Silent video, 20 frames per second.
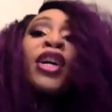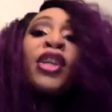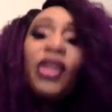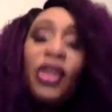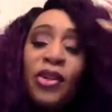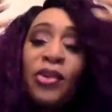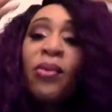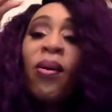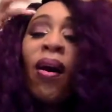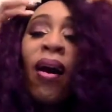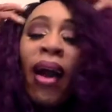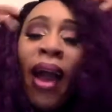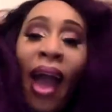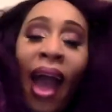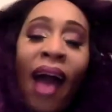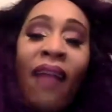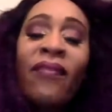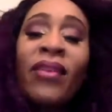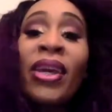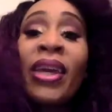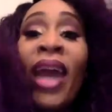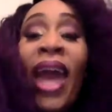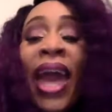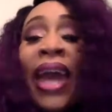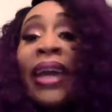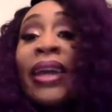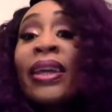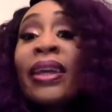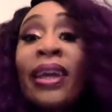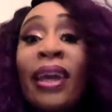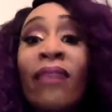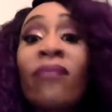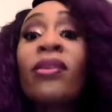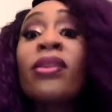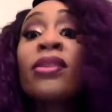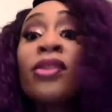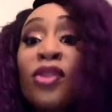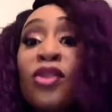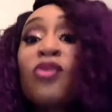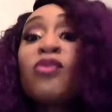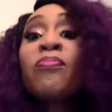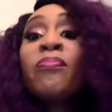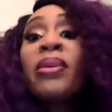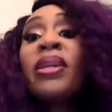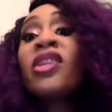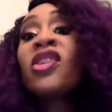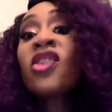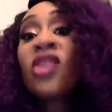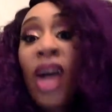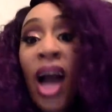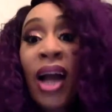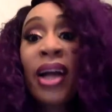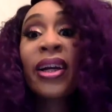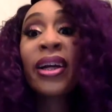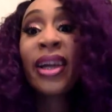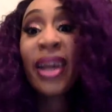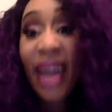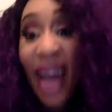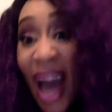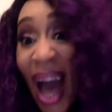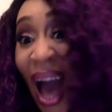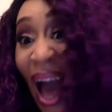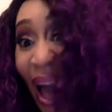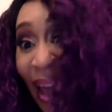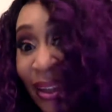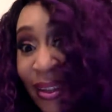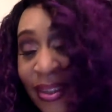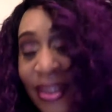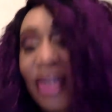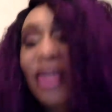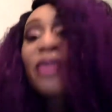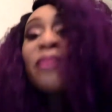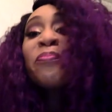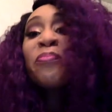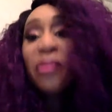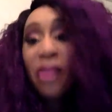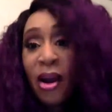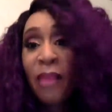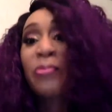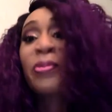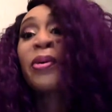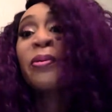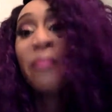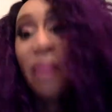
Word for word: you are having a give it to me Chaka Khan purple